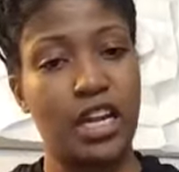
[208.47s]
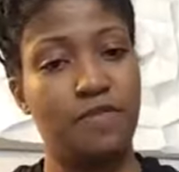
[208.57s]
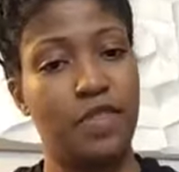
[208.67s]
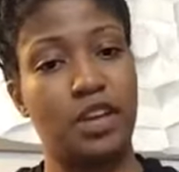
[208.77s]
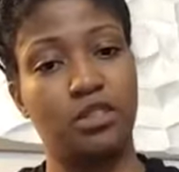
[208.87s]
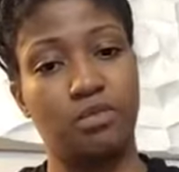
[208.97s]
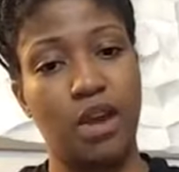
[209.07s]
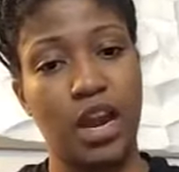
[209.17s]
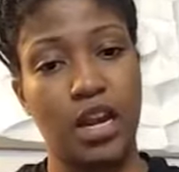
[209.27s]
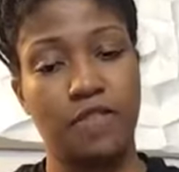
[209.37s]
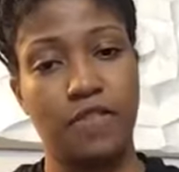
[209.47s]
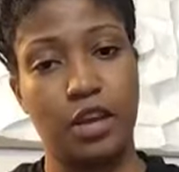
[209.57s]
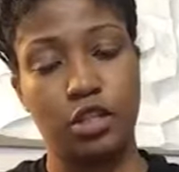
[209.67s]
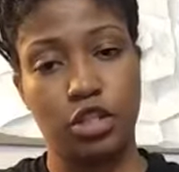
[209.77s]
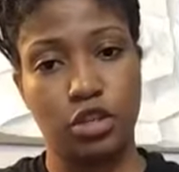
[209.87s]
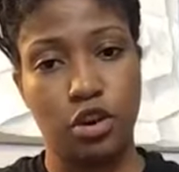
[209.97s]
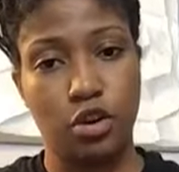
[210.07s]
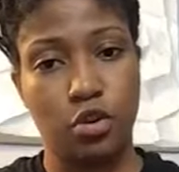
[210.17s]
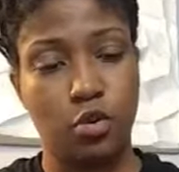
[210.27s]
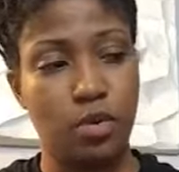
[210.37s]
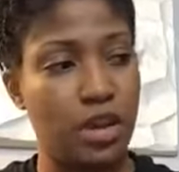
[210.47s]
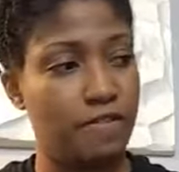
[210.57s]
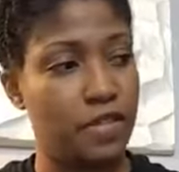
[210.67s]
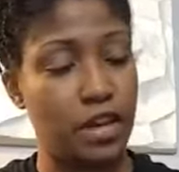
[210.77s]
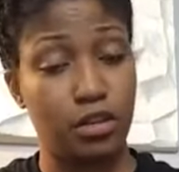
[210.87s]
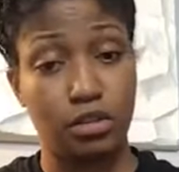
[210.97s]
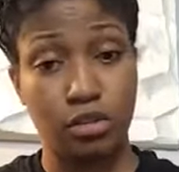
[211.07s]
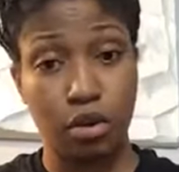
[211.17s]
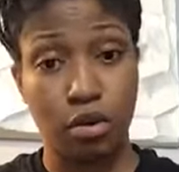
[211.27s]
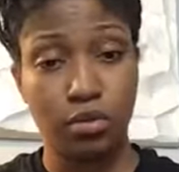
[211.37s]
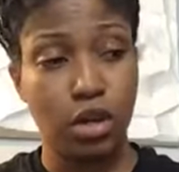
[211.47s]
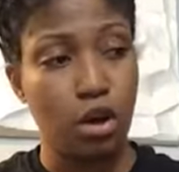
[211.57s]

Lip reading: If there's rain, if there's snow, if there's salt,